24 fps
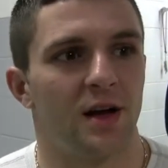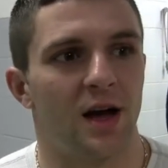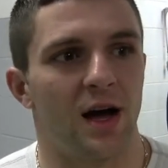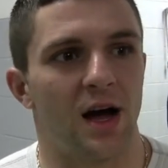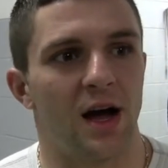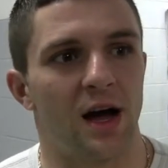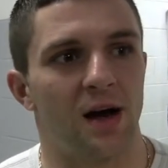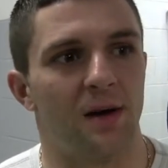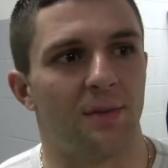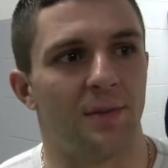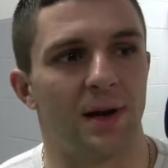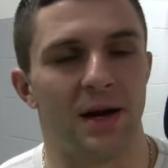
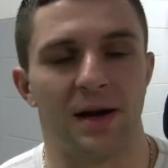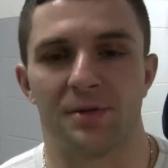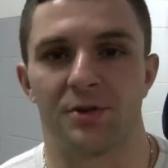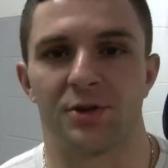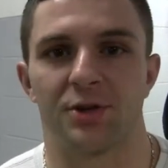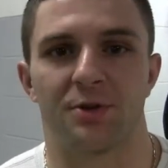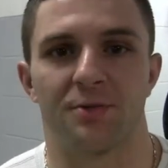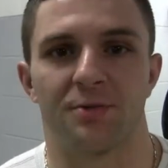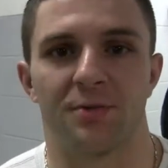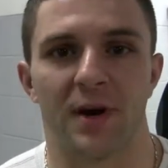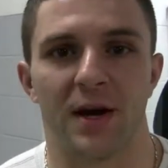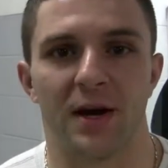I'm an
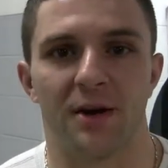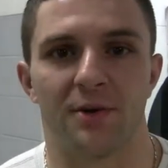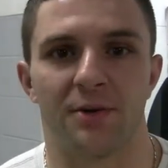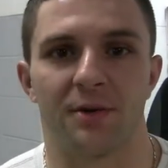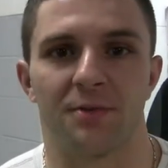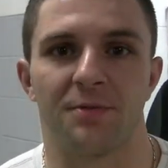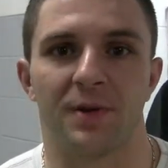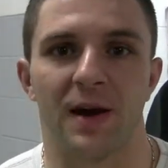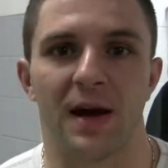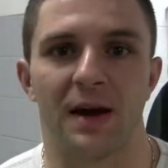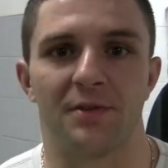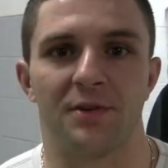amateur fighter with
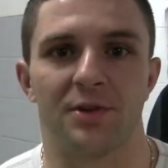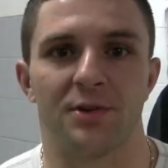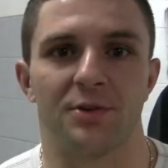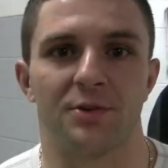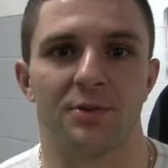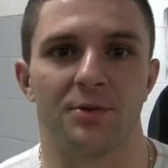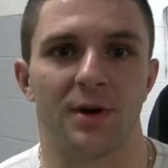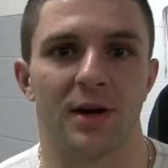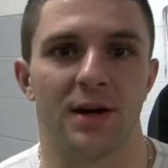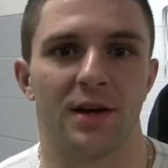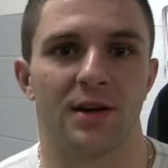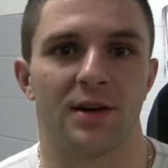a five and
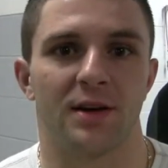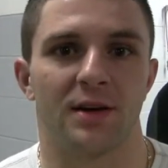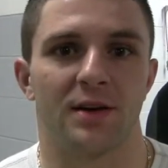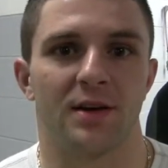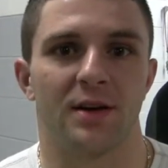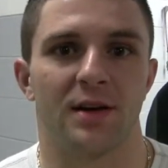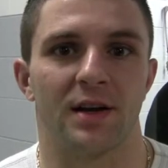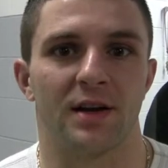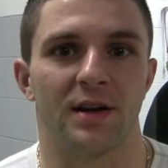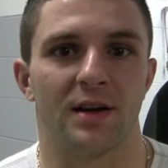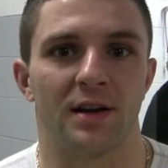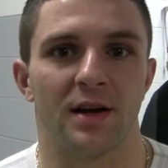two
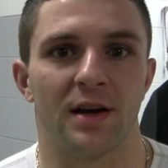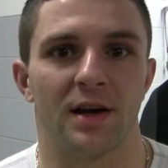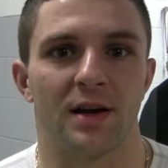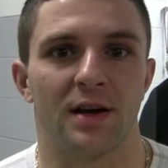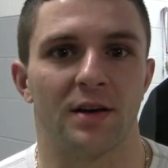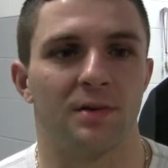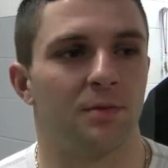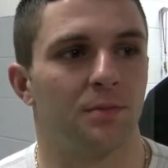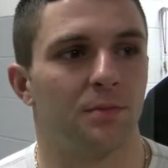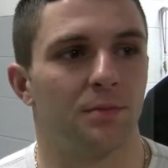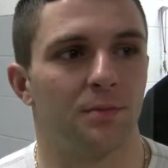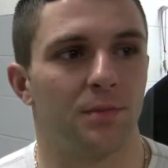record, and
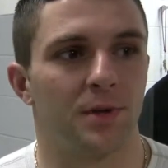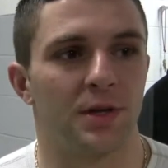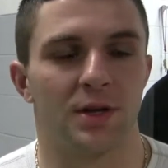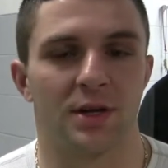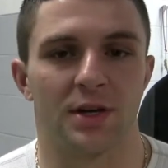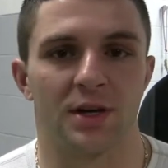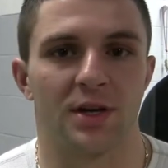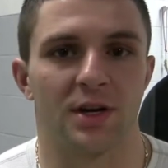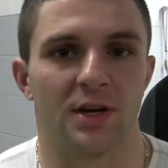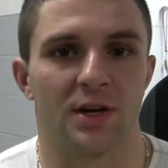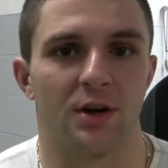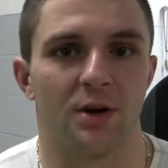uh, be
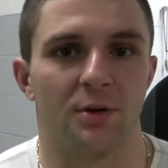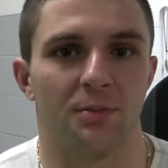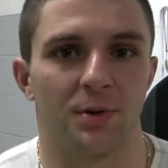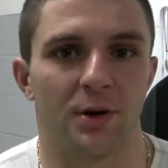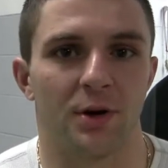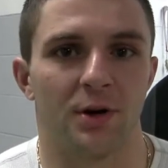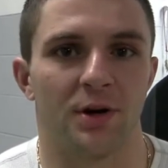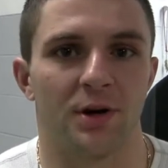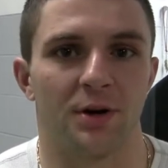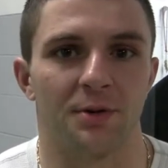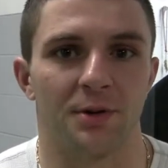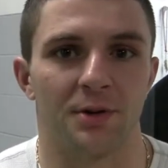looking to go
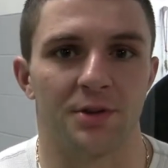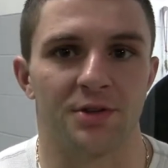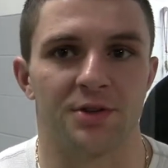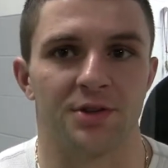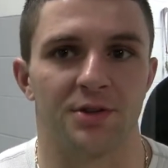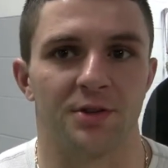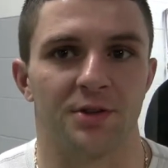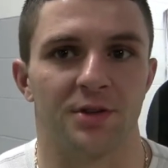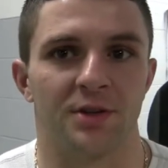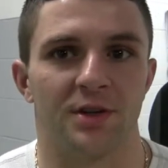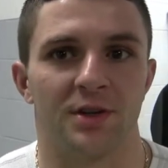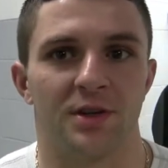pro here real
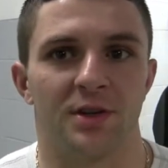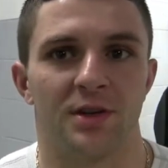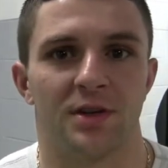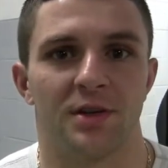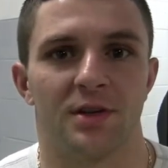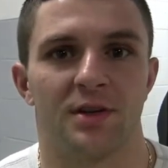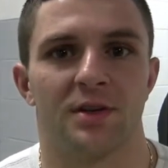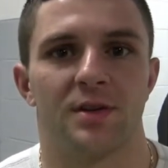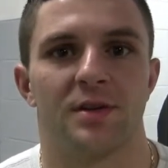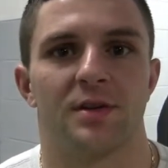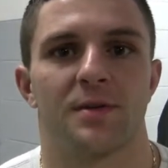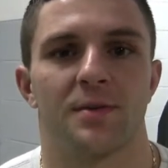soon.
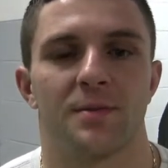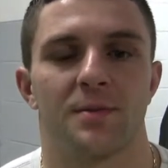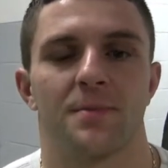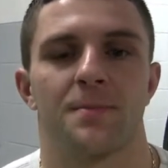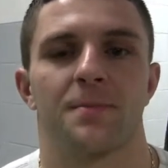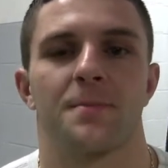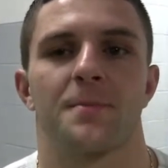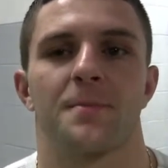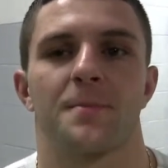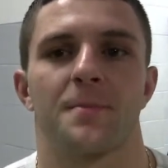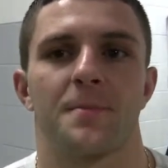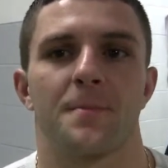
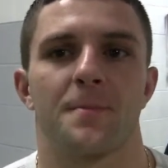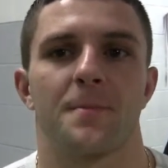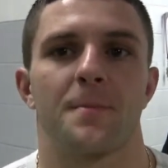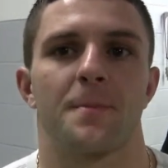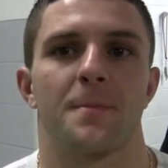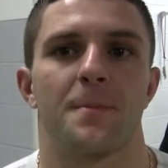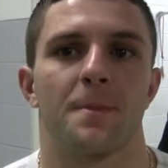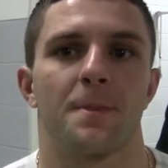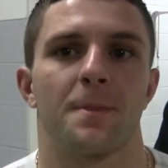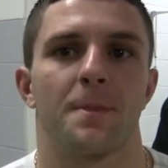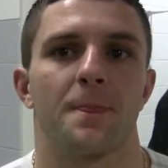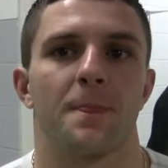Uh,
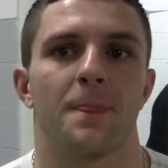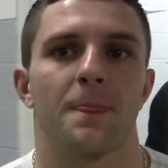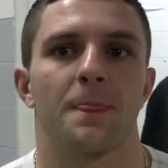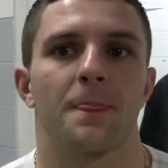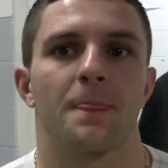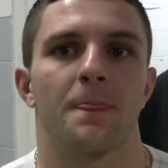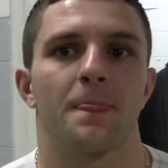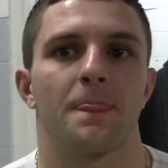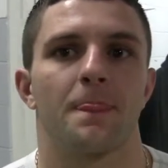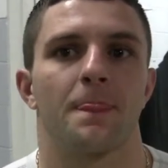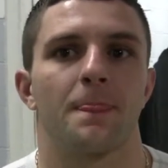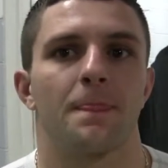what brings you
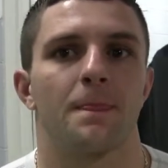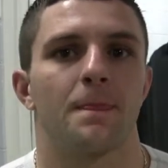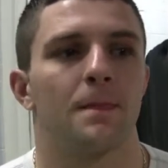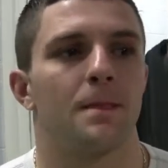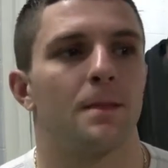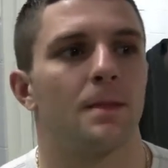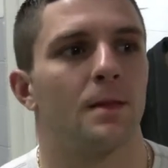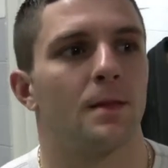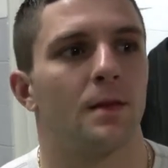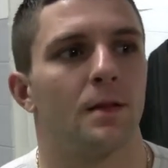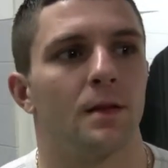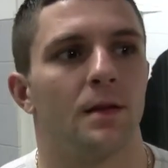uh,
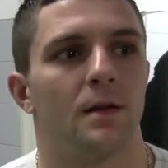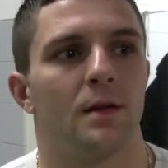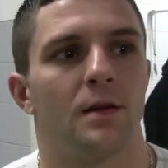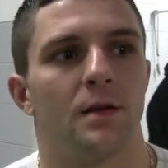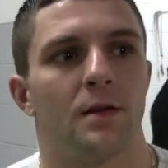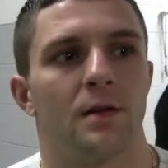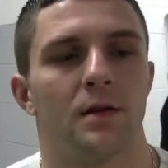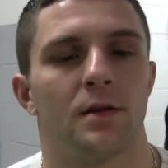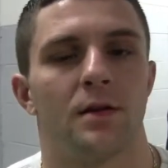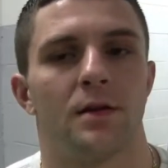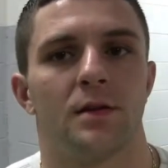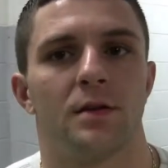to
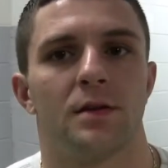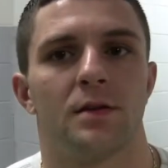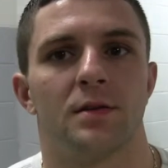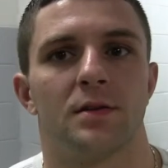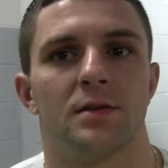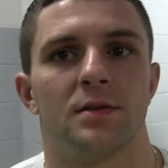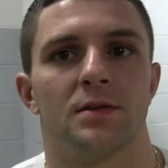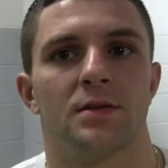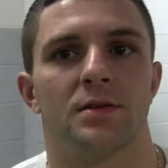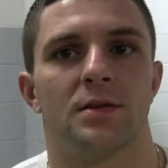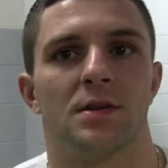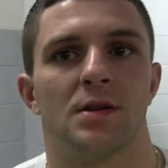uh, the
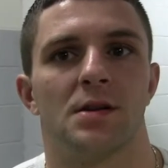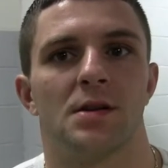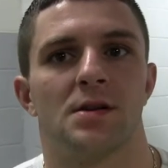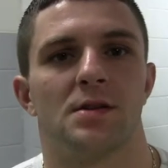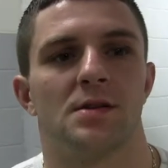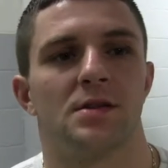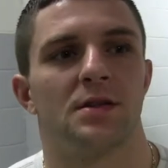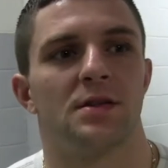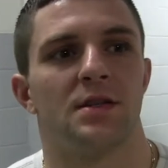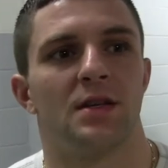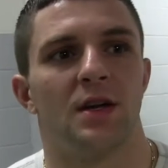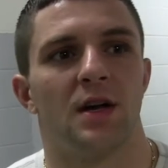Gillette Arena
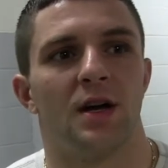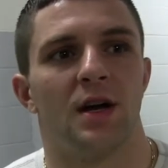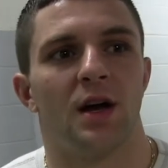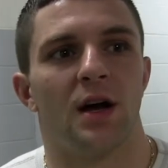tonight?